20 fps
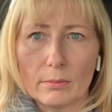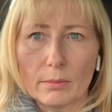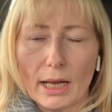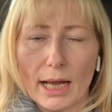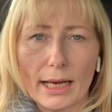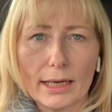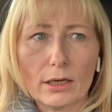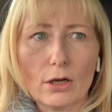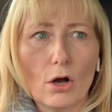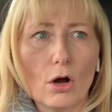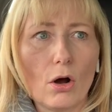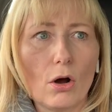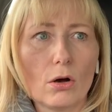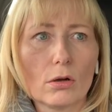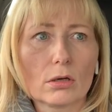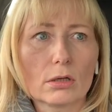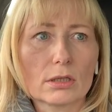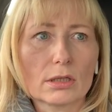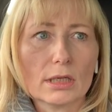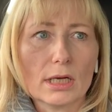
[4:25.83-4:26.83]
I
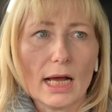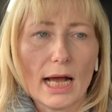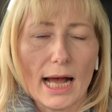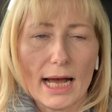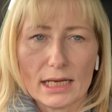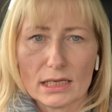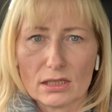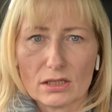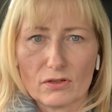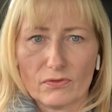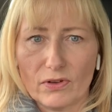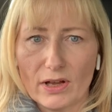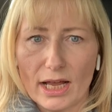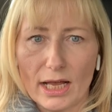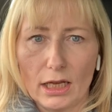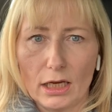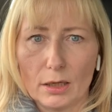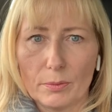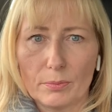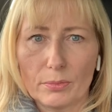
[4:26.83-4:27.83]
can't ask for
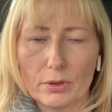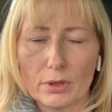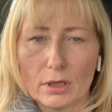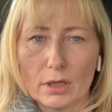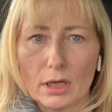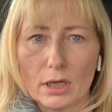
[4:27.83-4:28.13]
help,